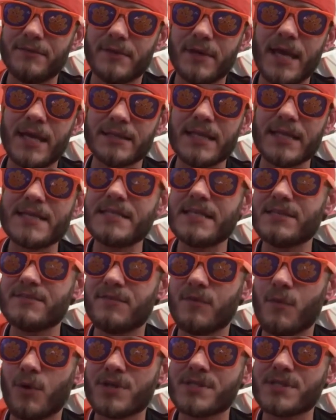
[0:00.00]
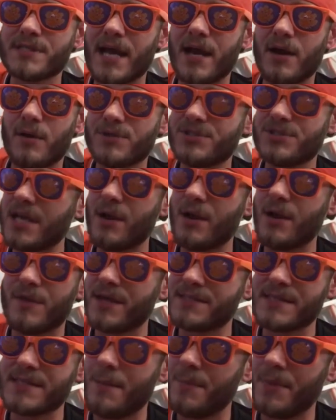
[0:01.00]
unless he's forced out, which I don't
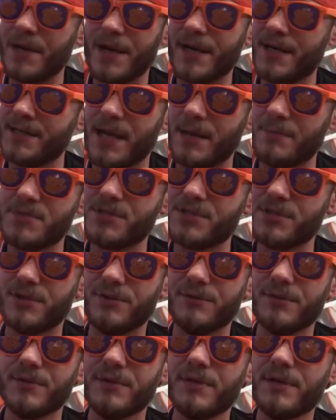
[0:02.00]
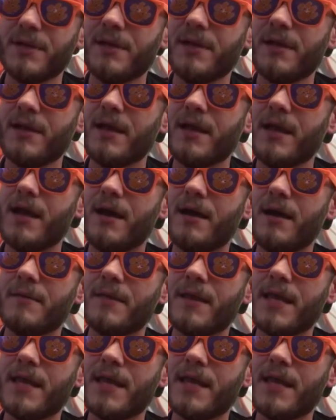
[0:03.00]
think is happening anytime soon,